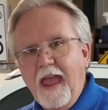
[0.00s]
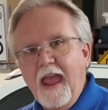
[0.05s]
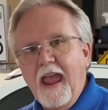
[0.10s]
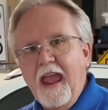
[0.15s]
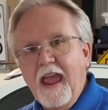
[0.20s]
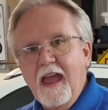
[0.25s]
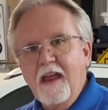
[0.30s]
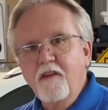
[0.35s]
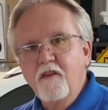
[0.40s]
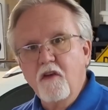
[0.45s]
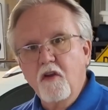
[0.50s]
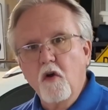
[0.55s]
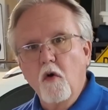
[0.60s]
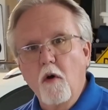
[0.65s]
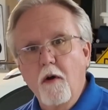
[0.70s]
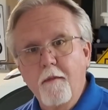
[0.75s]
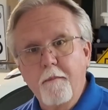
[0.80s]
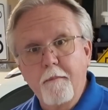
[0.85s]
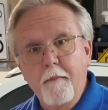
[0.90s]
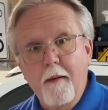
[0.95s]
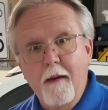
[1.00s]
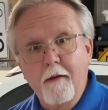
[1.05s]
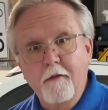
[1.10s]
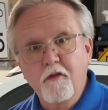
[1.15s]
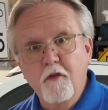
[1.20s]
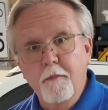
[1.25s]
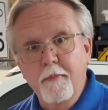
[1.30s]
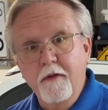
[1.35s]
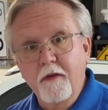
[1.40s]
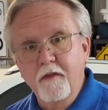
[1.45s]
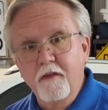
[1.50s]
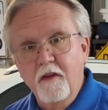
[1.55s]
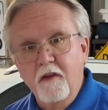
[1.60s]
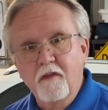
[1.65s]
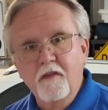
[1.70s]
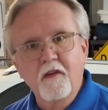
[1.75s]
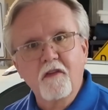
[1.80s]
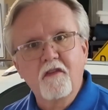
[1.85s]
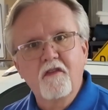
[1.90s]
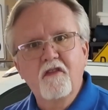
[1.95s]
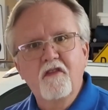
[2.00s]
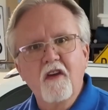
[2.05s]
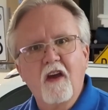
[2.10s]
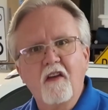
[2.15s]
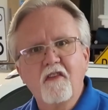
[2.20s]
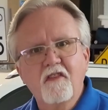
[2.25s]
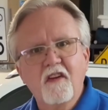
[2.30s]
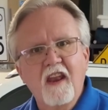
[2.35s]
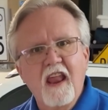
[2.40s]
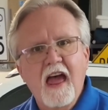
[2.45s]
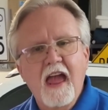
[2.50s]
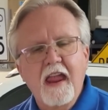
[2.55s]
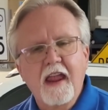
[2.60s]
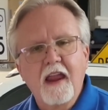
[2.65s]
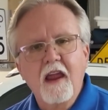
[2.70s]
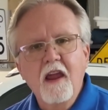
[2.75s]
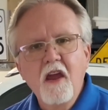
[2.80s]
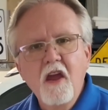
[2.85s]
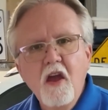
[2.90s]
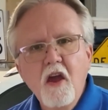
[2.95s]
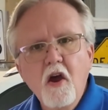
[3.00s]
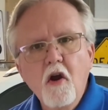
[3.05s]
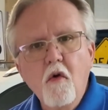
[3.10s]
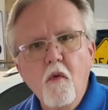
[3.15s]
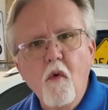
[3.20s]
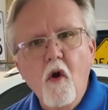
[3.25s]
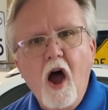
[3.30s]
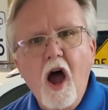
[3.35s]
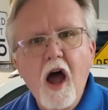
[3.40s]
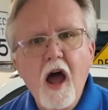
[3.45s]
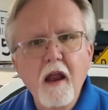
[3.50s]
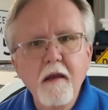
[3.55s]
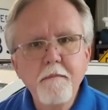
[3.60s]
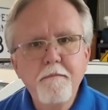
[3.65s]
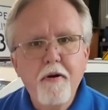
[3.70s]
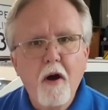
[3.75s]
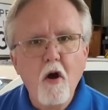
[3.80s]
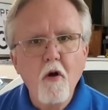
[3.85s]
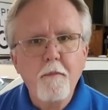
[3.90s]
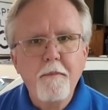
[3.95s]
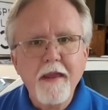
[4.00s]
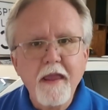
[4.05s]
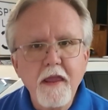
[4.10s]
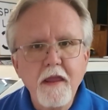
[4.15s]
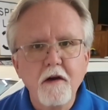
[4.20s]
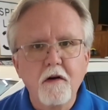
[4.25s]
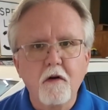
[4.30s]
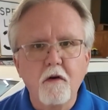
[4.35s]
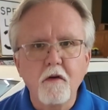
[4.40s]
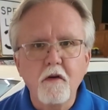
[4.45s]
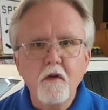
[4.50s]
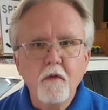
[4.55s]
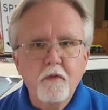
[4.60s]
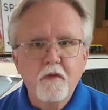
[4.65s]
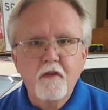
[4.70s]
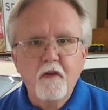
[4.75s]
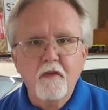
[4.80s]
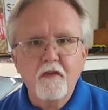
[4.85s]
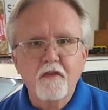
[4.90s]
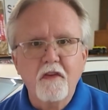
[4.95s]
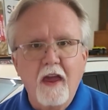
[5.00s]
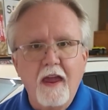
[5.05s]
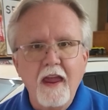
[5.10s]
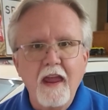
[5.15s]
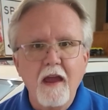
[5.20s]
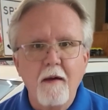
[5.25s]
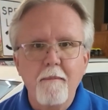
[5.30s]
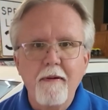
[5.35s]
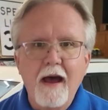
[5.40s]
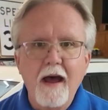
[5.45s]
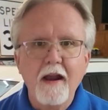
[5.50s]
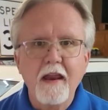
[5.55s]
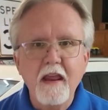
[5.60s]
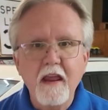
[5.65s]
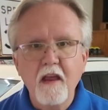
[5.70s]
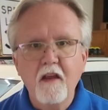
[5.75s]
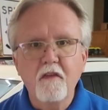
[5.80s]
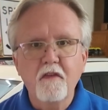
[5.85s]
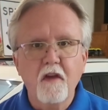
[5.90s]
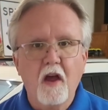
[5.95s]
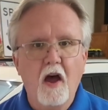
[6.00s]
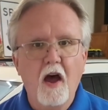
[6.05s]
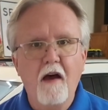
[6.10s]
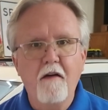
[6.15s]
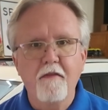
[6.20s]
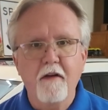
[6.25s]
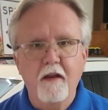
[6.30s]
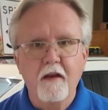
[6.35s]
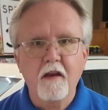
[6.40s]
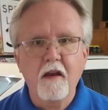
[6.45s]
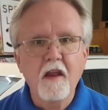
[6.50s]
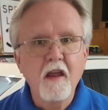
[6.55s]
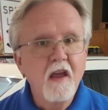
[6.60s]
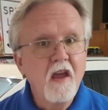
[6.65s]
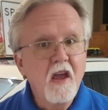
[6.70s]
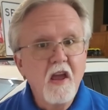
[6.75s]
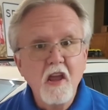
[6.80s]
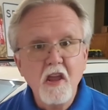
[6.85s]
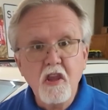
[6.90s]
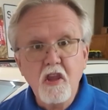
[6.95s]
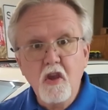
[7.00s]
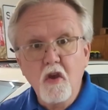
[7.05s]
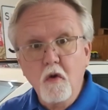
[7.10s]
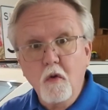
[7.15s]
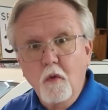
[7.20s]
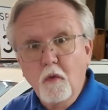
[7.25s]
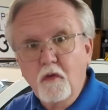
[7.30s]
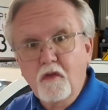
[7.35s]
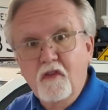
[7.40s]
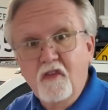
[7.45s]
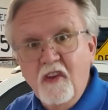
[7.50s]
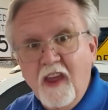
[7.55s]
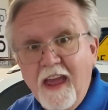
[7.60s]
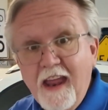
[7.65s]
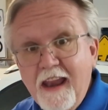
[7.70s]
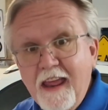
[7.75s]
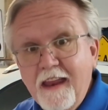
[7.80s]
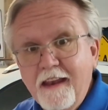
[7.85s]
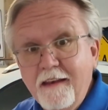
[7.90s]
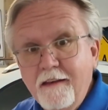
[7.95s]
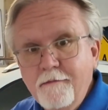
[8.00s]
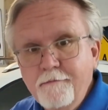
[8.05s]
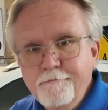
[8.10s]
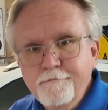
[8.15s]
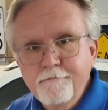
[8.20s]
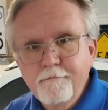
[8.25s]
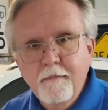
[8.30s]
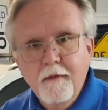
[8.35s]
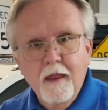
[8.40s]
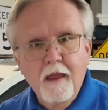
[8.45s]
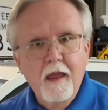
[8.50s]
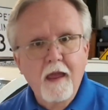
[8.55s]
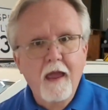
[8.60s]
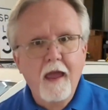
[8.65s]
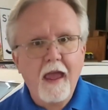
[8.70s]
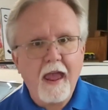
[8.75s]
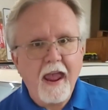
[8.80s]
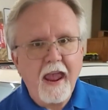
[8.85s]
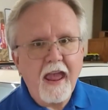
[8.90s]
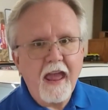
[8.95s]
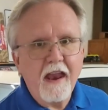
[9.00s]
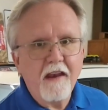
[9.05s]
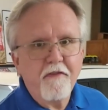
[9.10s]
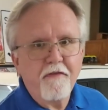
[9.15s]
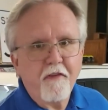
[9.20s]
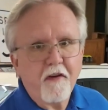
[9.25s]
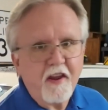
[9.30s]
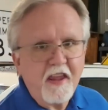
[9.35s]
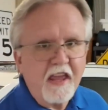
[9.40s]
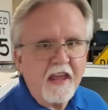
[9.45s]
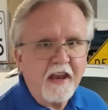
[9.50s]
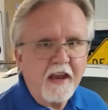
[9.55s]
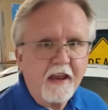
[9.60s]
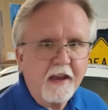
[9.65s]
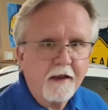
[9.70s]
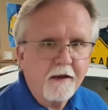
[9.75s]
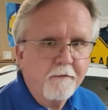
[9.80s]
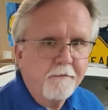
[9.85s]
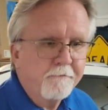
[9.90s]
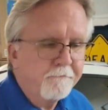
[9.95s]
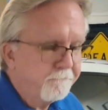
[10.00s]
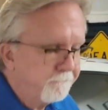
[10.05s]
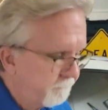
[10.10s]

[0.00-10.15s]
and you go about your business. It's just like Ron Popeil used to say about his oven. You set it and forget it.